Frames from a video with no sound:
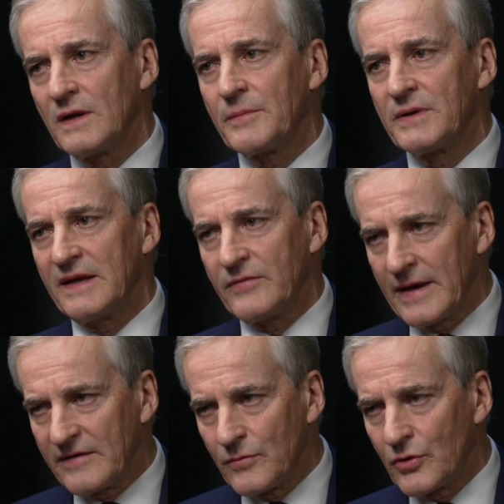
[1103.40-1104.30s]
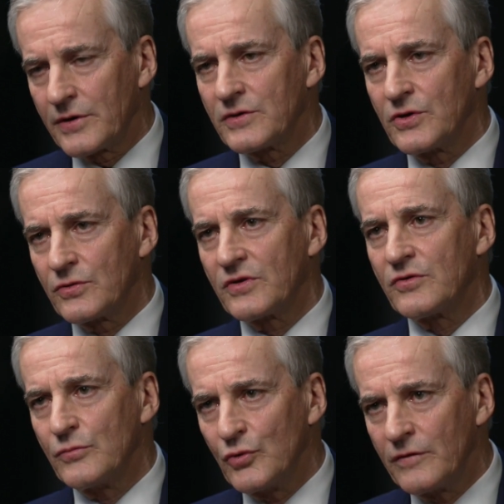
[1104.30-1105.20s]
Well, I believe we have a moral duty
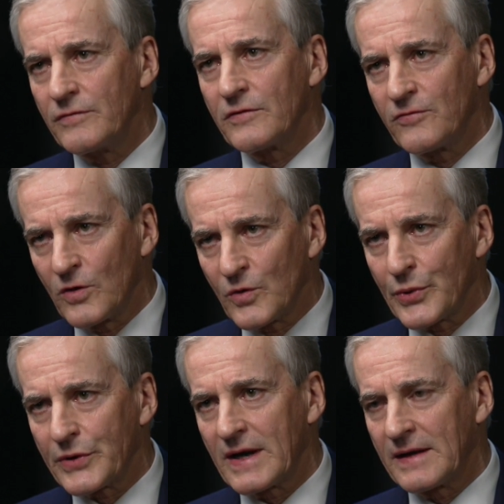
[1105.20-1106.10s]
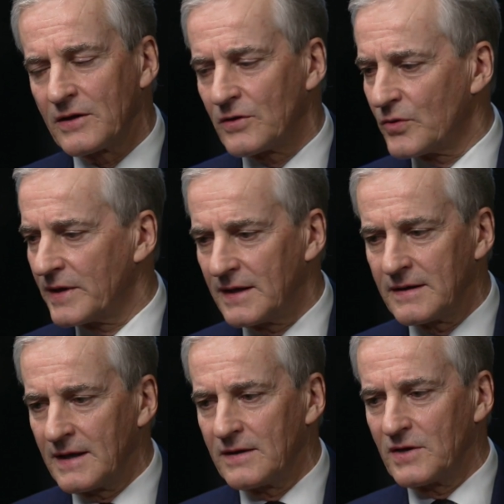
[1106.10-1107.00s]
to move forward. And, you know,
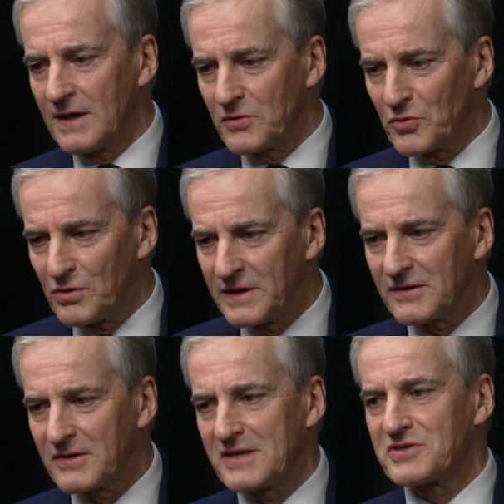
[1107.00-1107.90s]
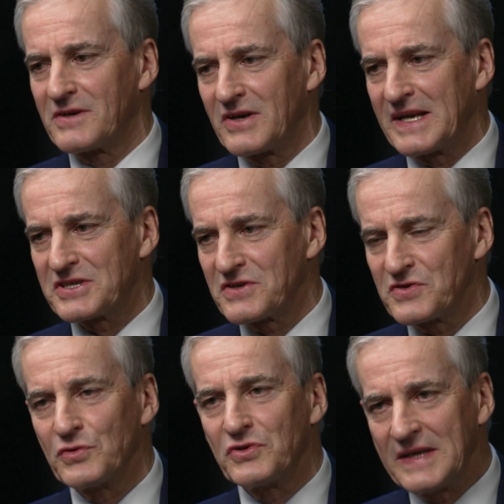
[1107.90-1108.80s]
in, in, in all international
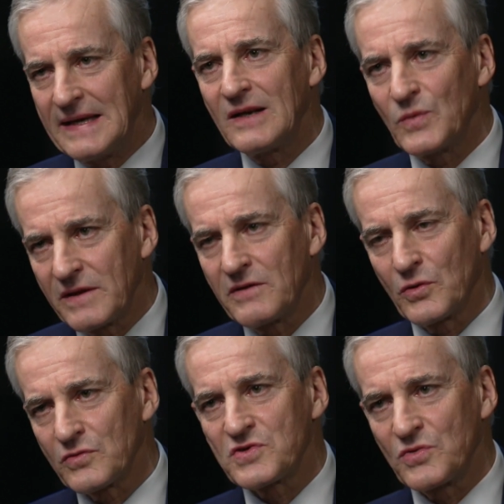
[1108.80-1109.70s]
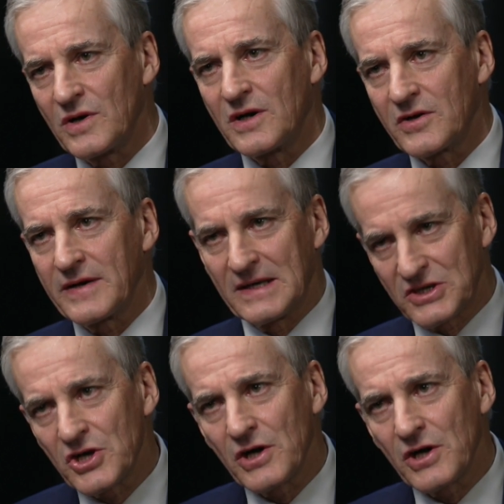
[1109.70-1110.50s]
relations, you deal with those who are in